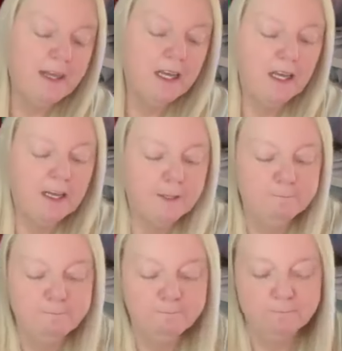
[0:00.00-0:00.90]

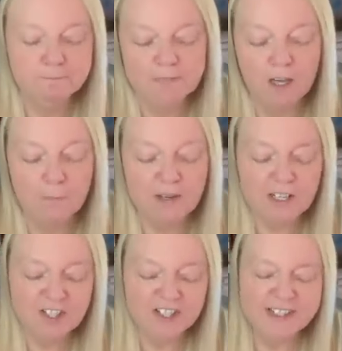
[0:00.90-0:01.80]
um I
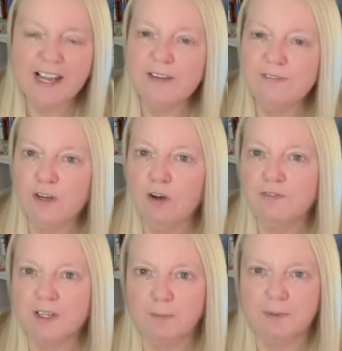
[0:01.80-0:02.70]
managed to stave it off
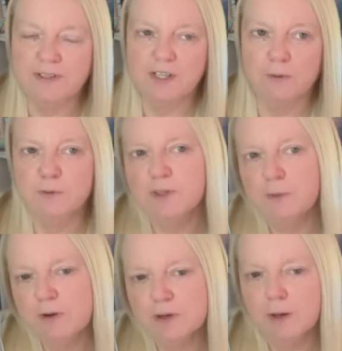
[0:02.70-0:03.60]
a couple of times when I
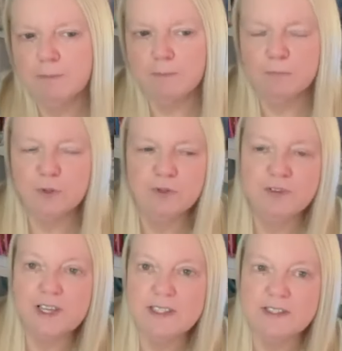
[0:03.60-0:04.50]
woke up by
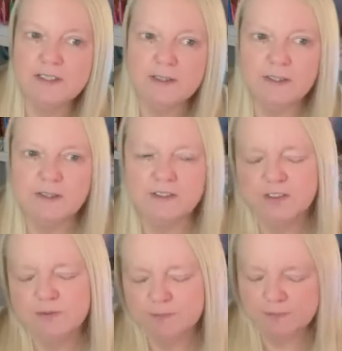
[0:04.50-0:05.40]
moving and, and
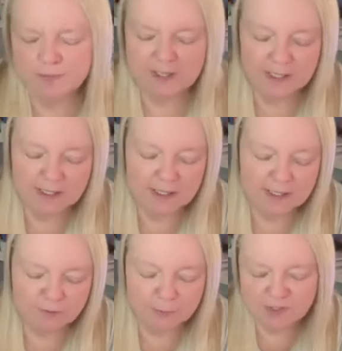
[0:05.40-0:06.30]
getting in a
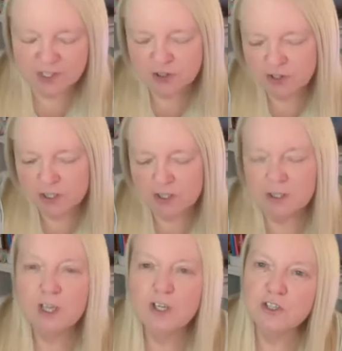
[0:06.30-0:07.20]
different position and
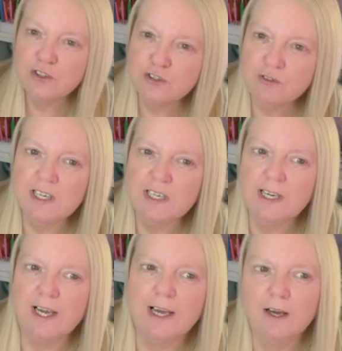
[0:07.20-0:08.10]
straightening
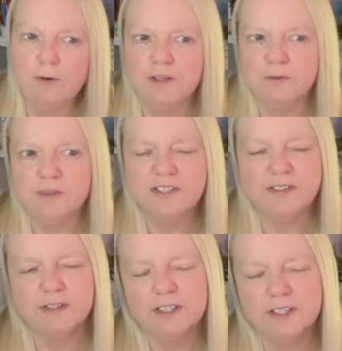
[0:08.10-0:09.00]
it out and all this,
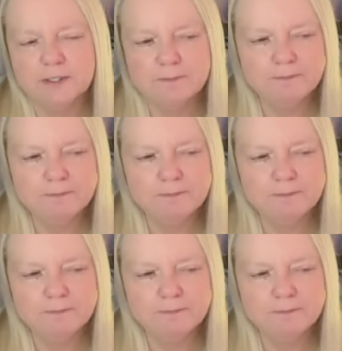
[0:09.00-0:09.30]
that and the other.